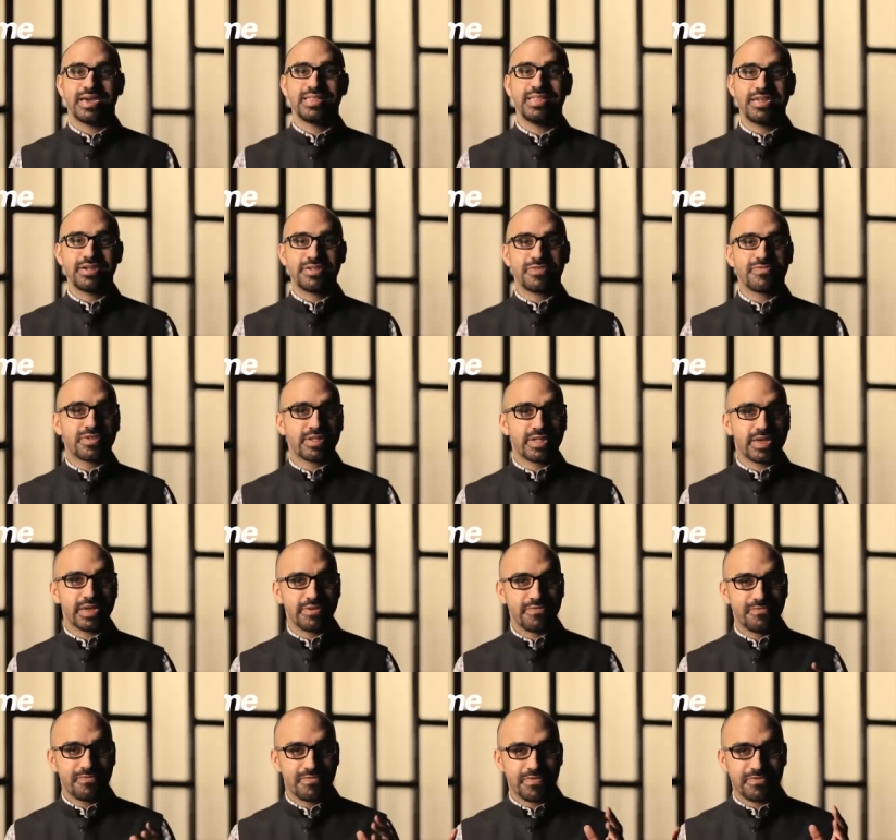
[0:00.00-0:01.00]
At the end of the
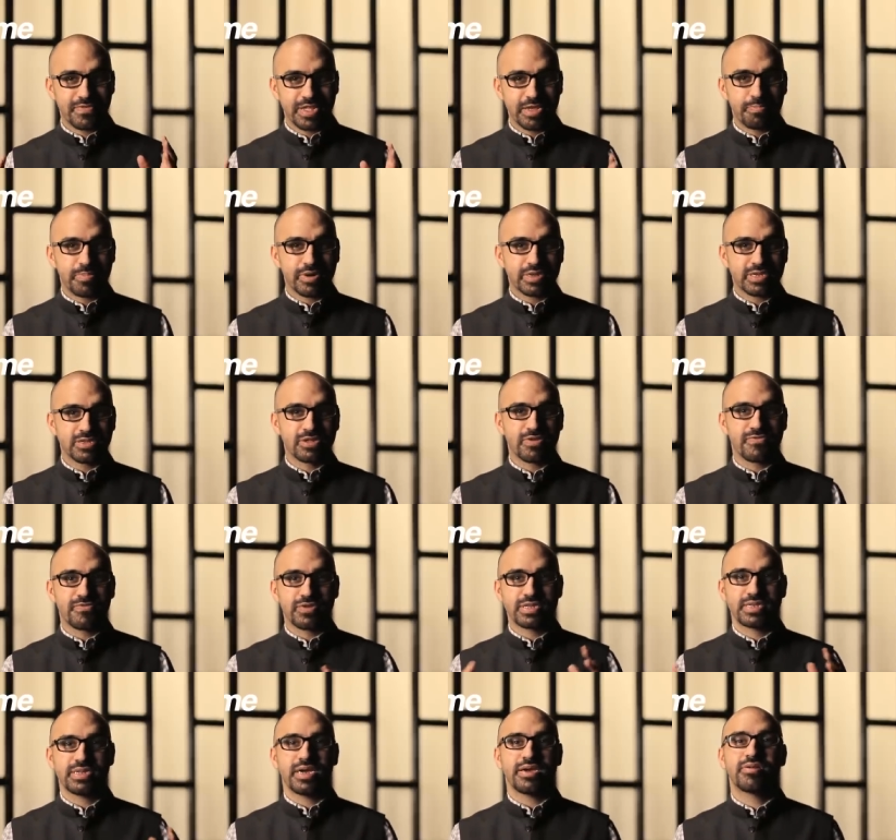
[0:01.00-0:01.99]
day, 50% of
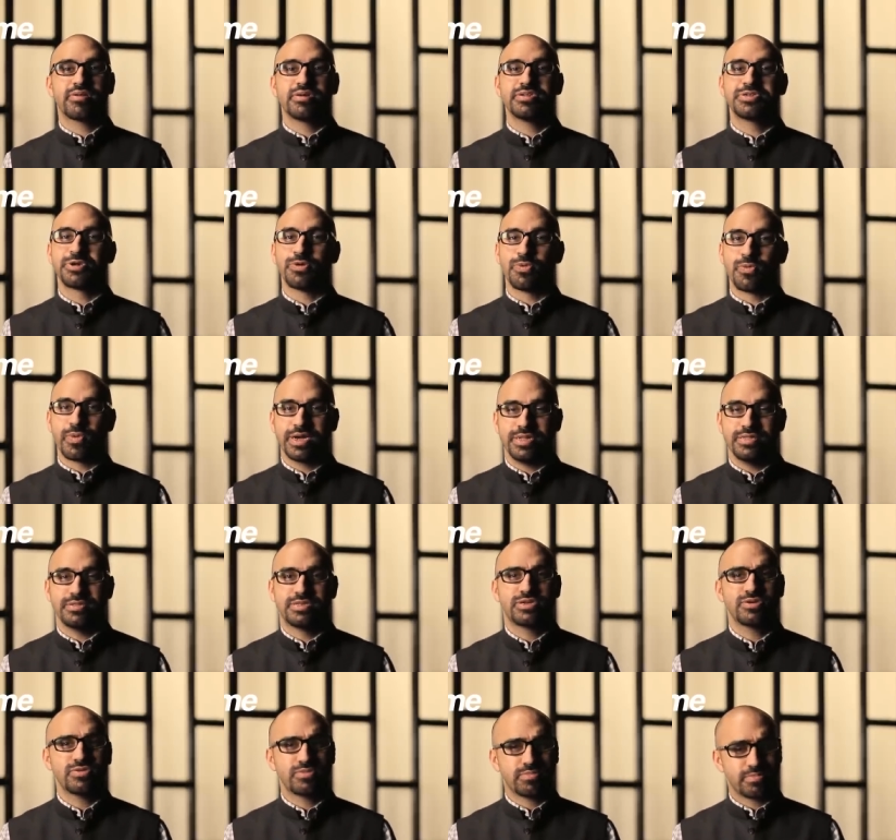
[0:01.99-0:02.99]
your sangria is your
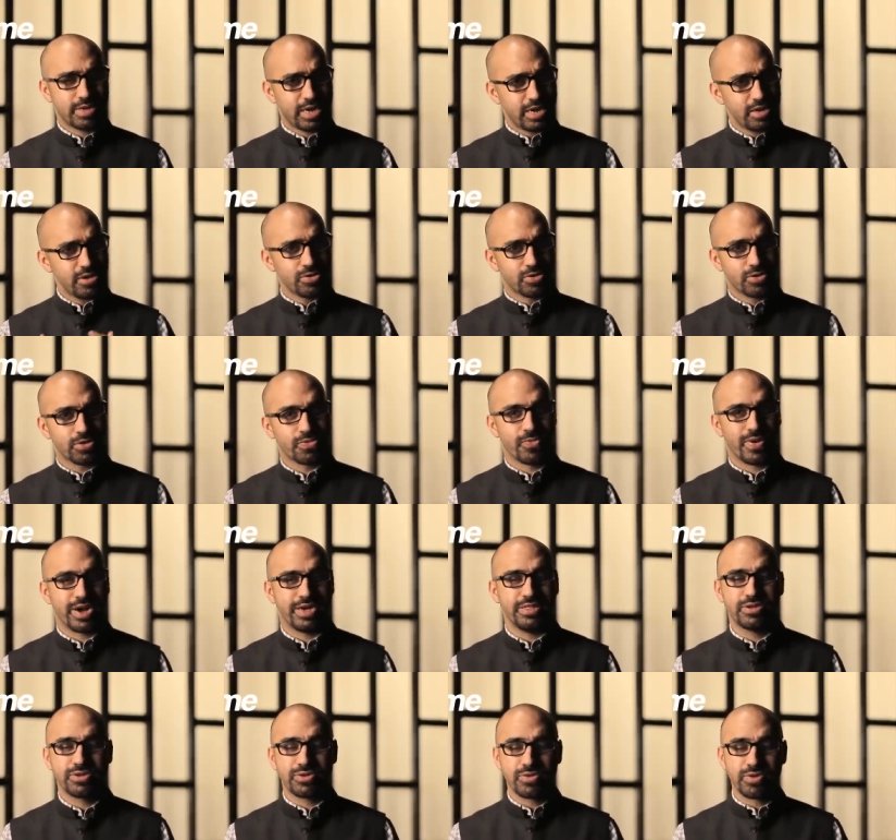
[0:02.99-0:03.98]
wine. So get a good
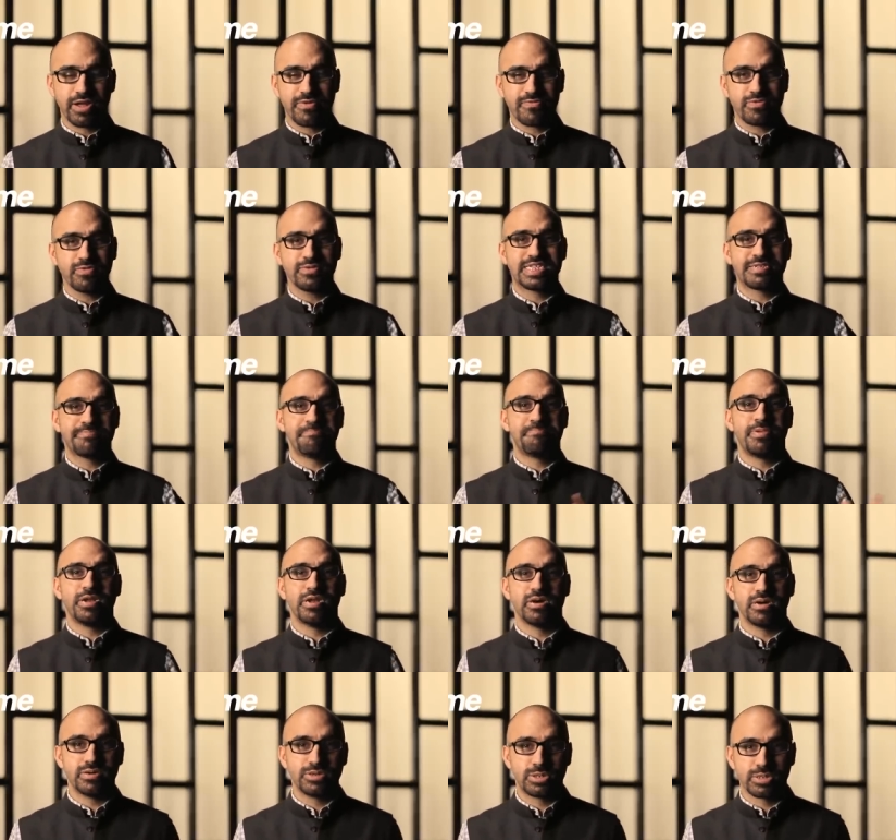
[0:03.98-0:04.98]
wine. You don't have to
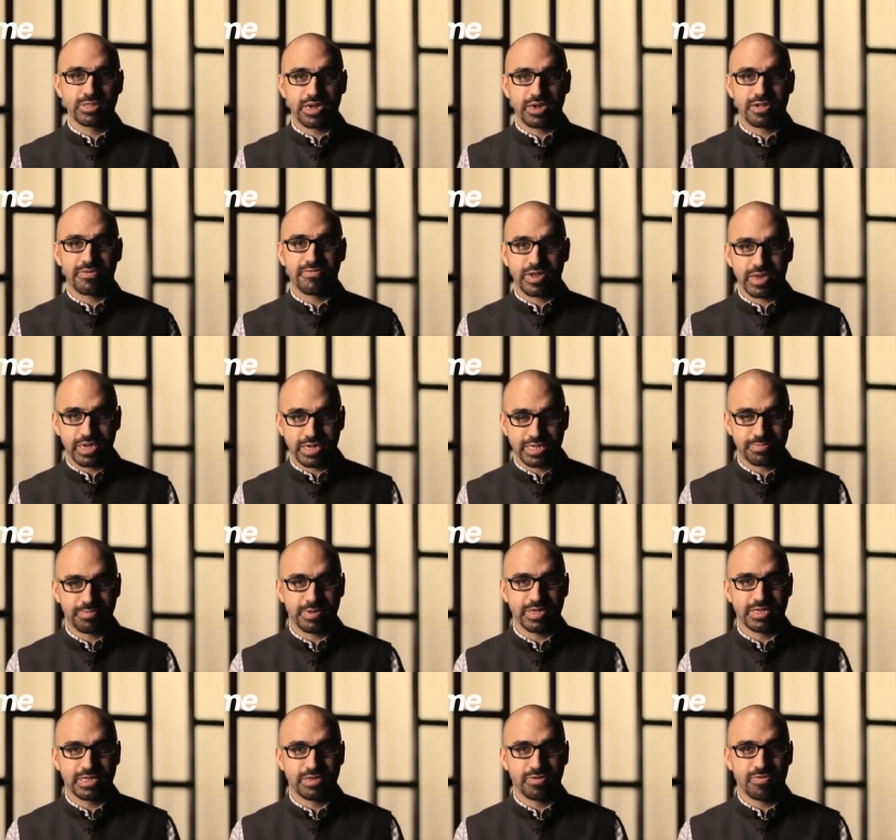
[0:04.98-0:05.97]
splurge and get a very
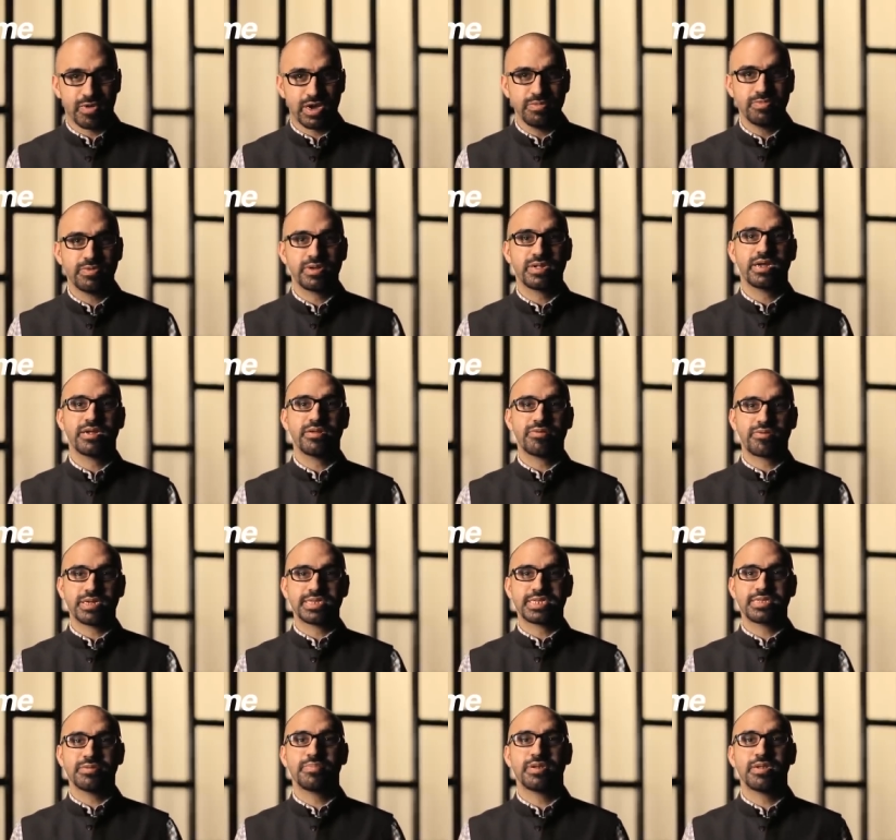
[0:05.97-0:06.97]
expensive wine, but get a
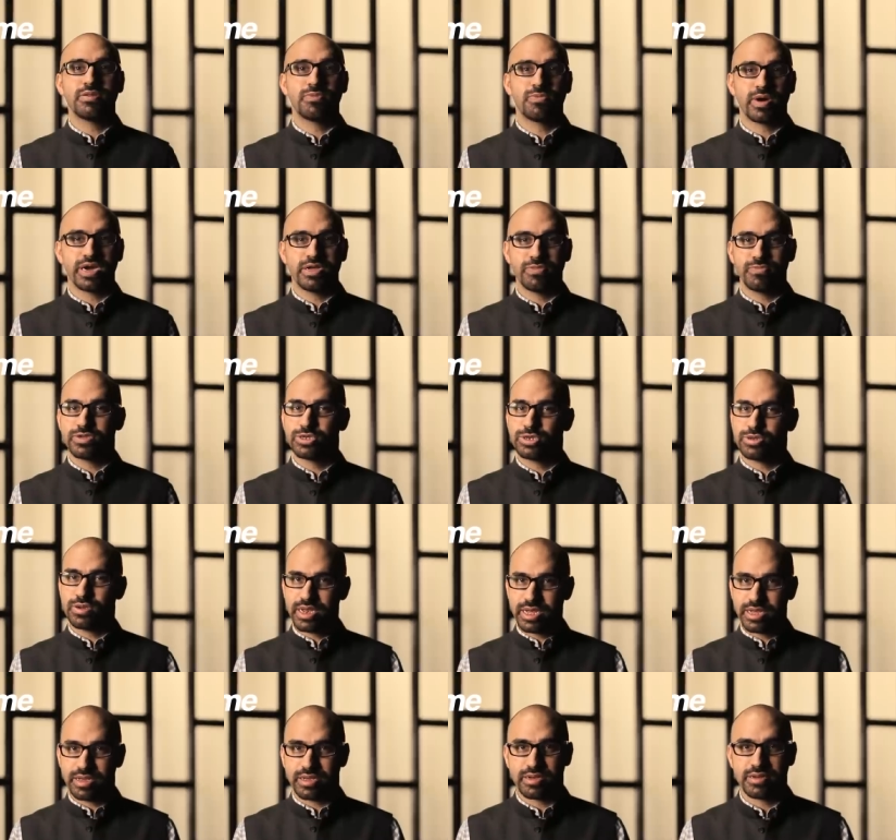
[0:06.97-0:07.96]
reasonable wine which you
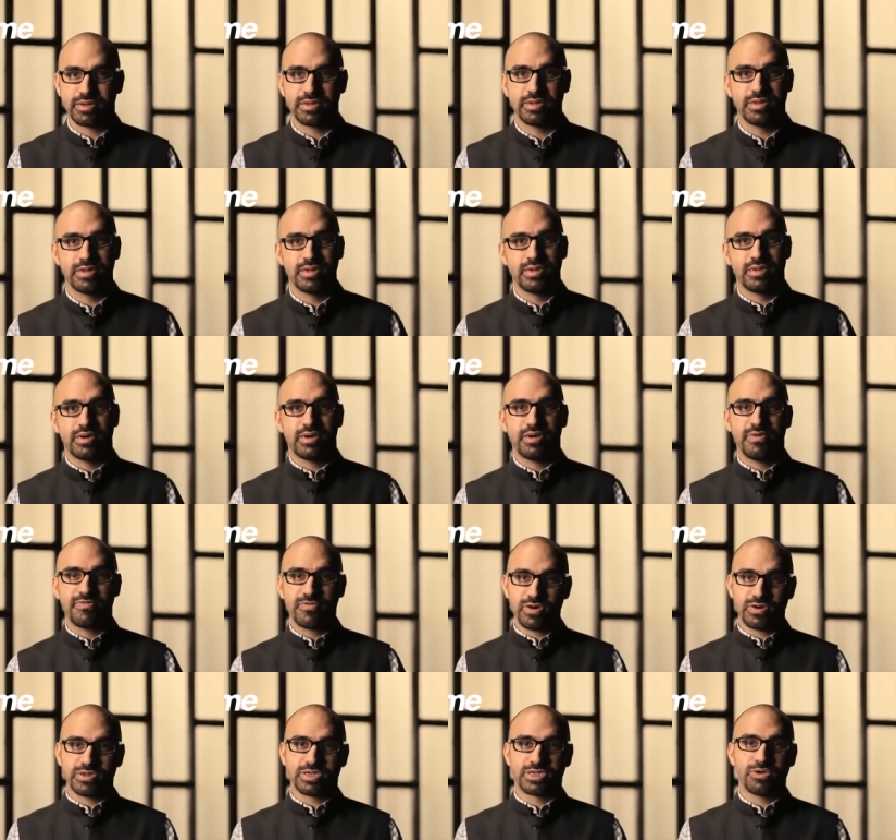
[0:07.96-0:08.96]
like.
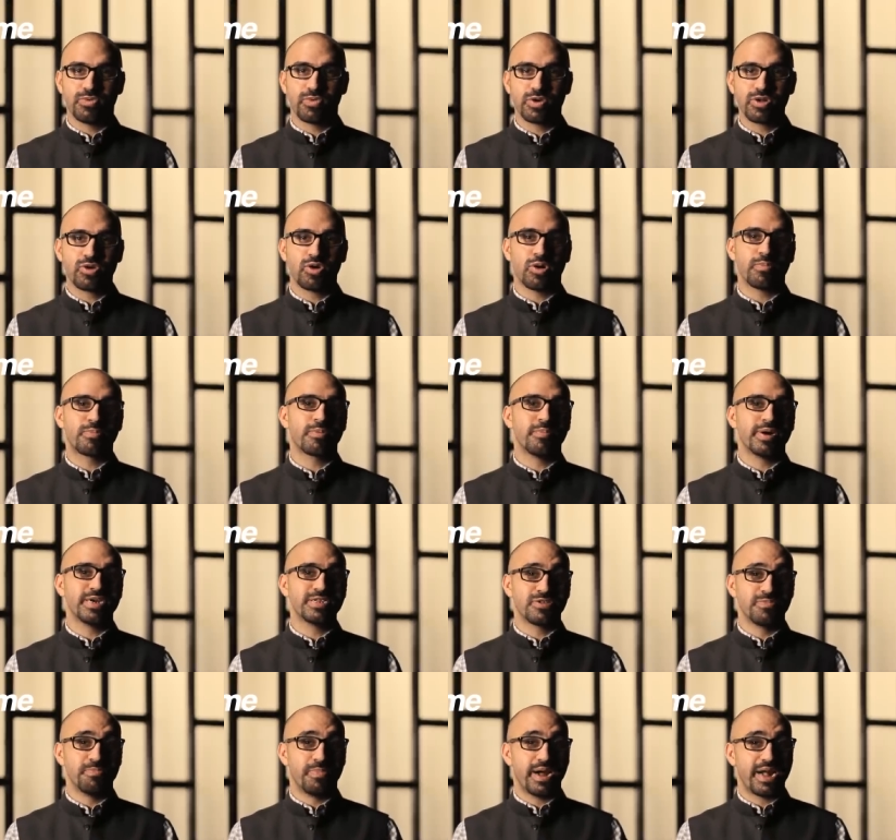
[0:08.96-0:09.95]
Of course, you won't
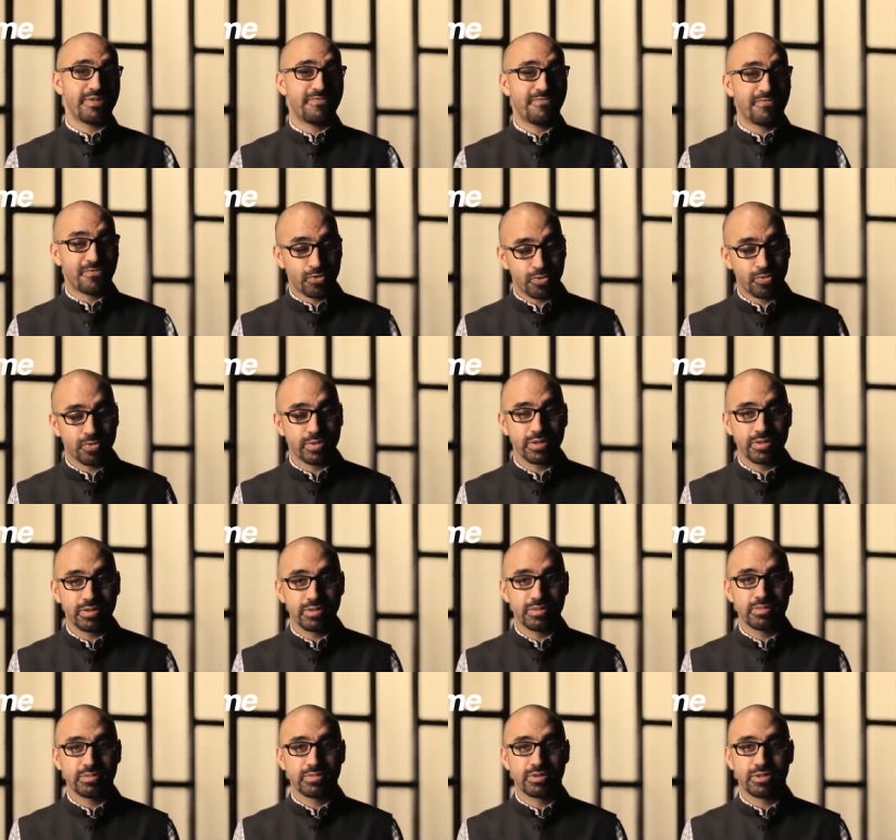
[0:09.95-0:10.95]
compromise on bad fruit
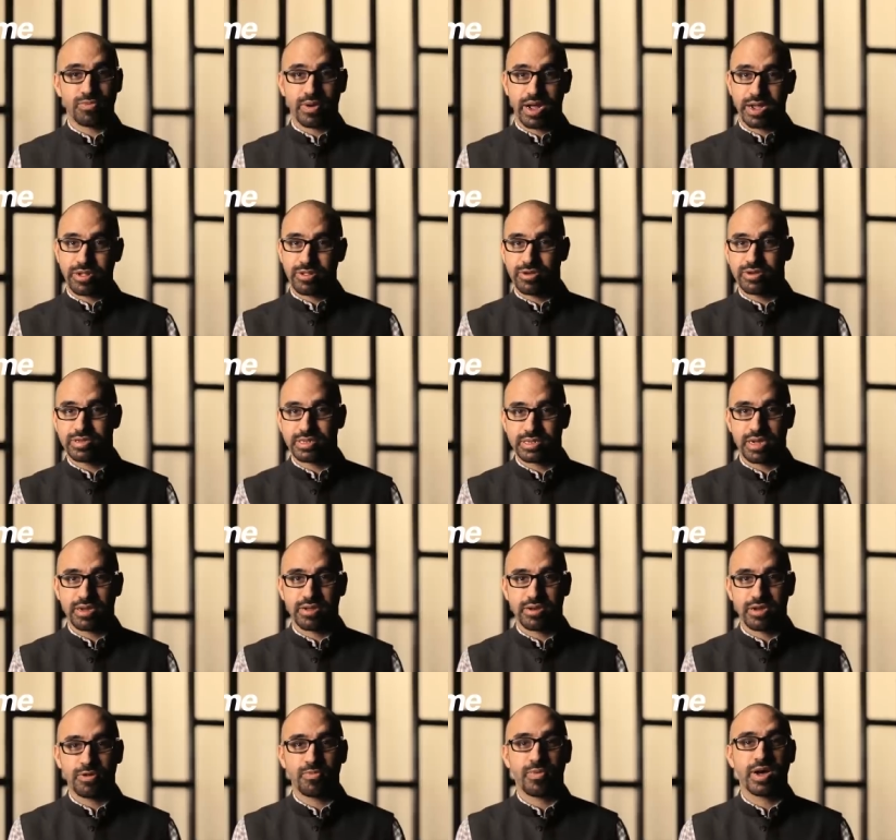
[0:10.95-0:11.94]
to add to your
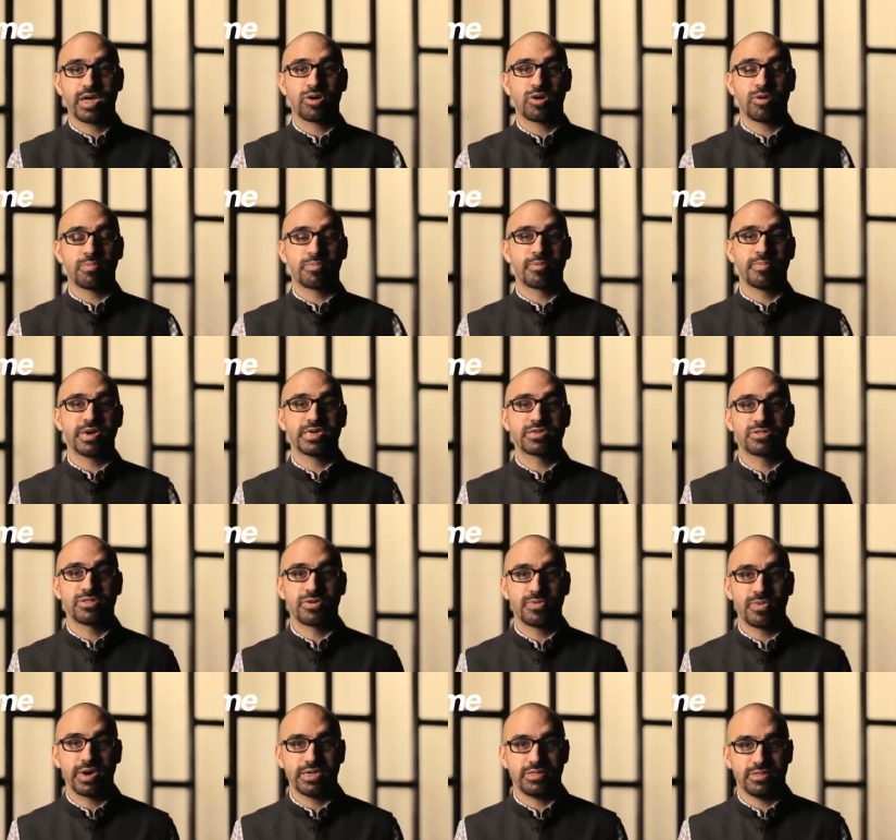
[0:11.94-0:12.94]
sangria. Why compromise on
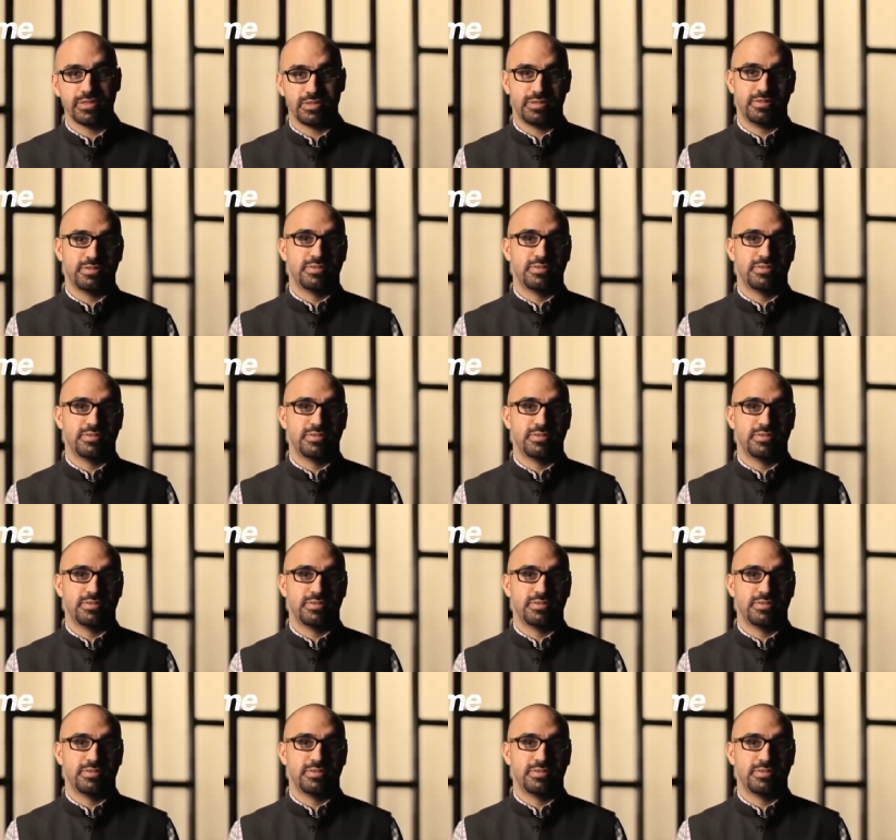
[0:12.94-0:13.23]
the wine?